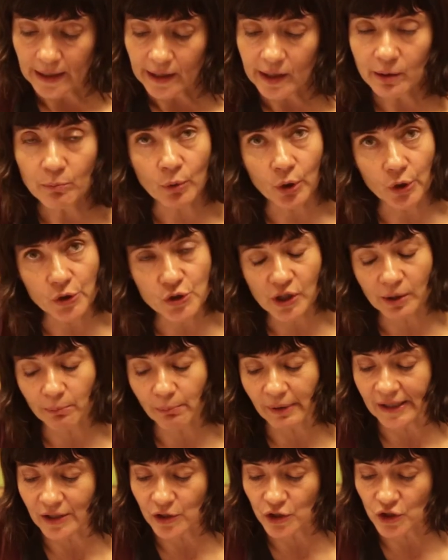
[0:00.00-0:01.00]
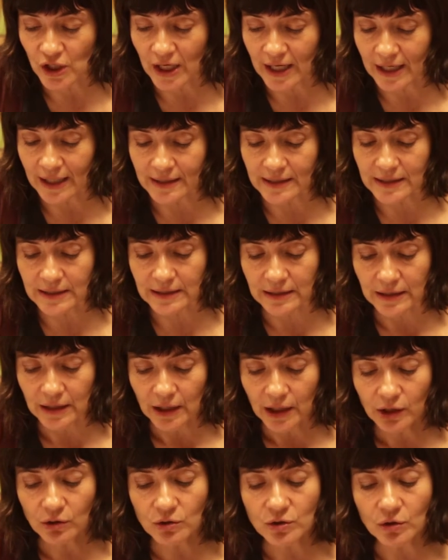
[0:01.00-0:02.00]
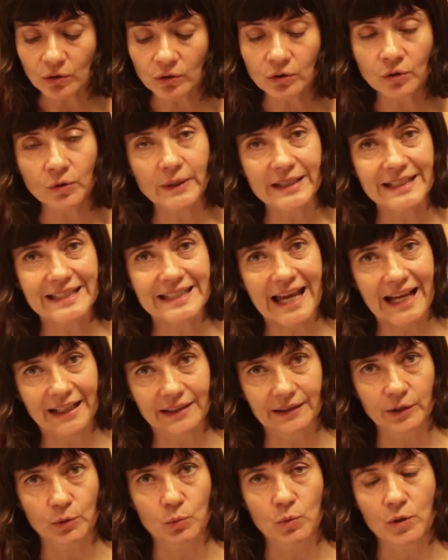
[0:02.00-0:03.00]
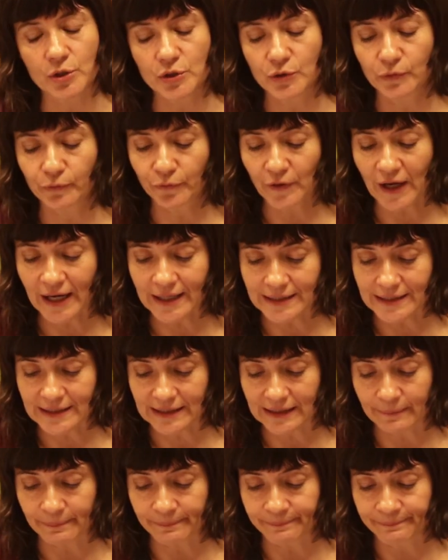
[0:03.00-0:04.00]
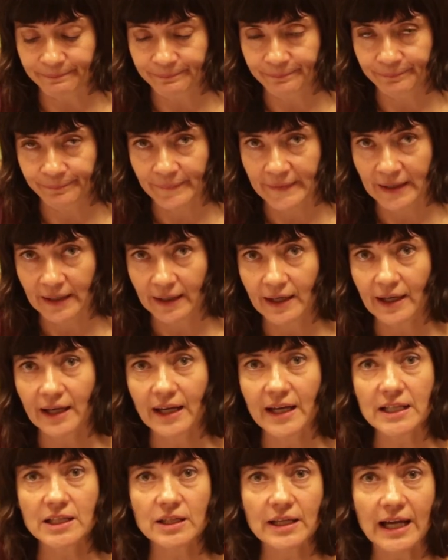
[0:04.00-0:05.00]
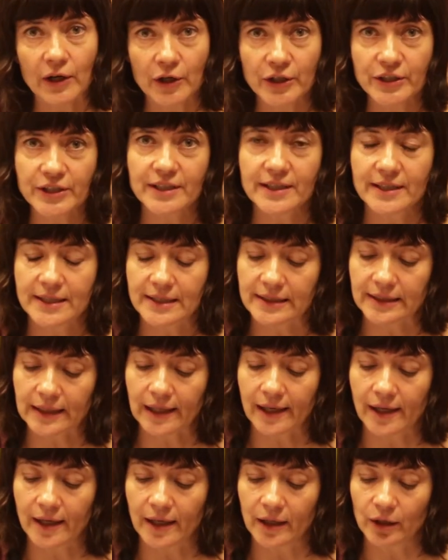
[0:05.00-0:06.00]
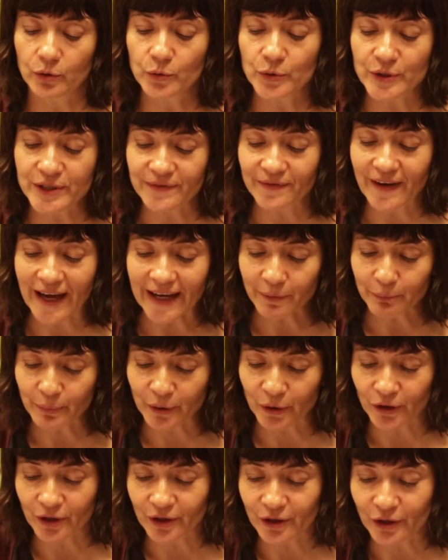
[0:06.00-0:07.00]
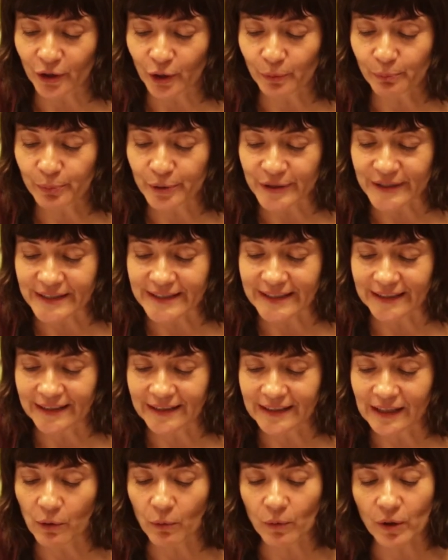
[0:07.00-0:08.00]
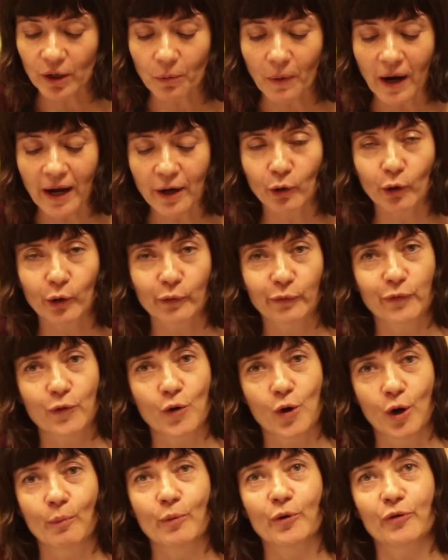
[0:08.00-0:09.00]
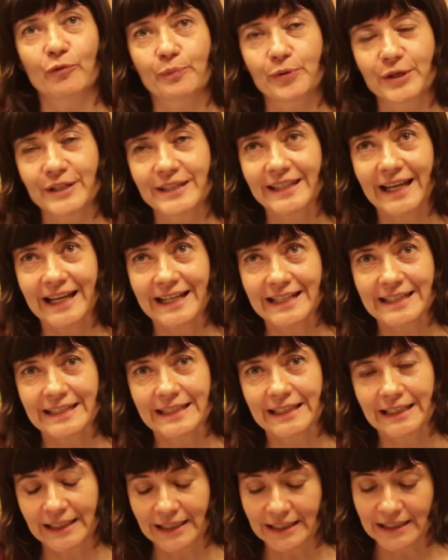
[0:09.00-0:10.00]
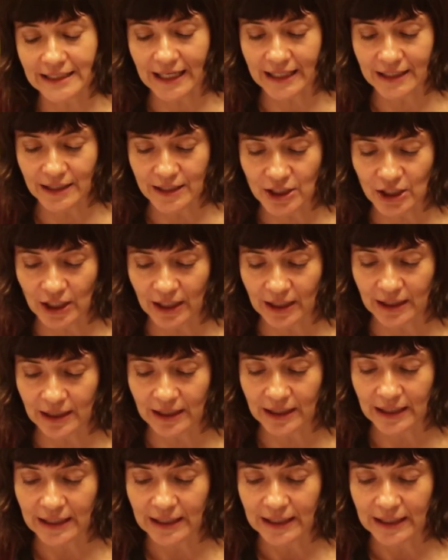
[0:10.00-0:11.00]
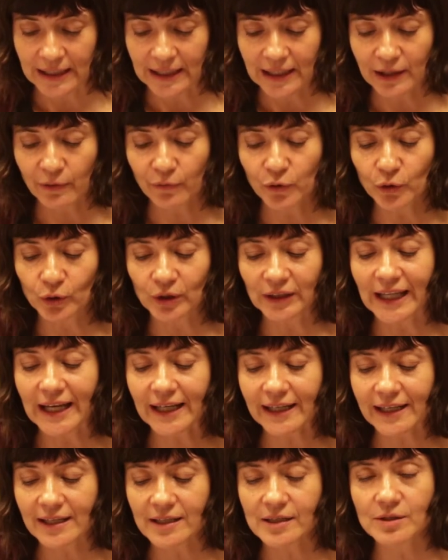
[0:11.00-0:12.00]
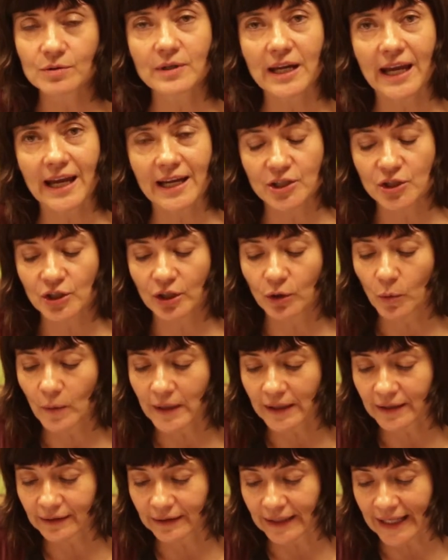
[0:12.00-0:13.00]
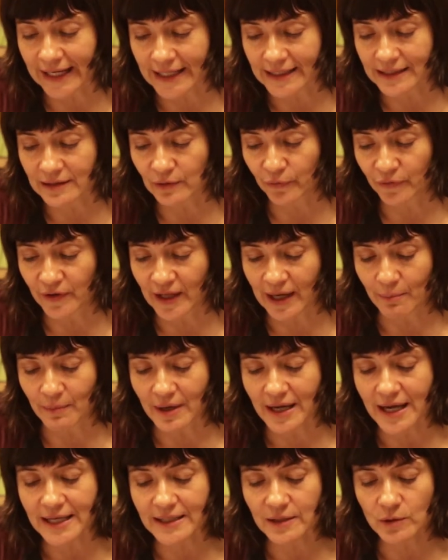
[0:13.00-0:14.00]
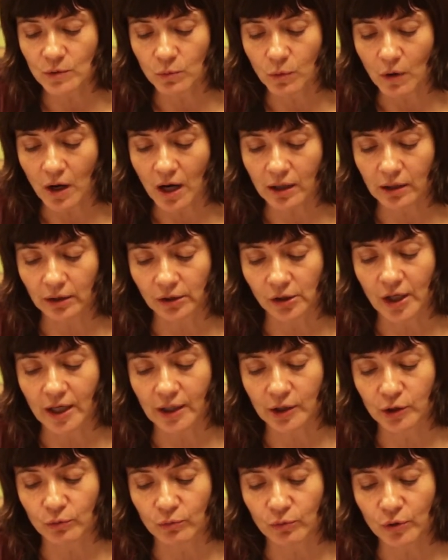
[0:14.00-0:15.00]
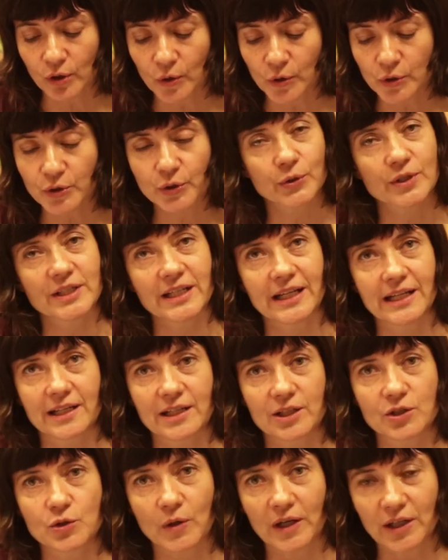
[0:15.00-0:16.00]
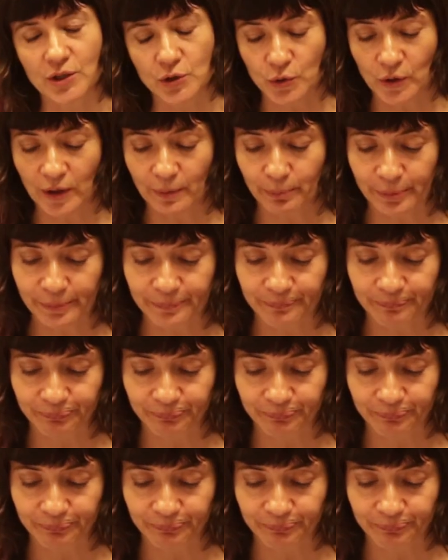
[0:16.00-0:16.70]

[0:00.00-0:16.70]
Emerging by chance, you don't know exactly where to find them. As artist Louis Weinberger puts it, they require a form of precise inattention. If you're lucky, you catch a quick glance of them as you walk along the road or take a train trip.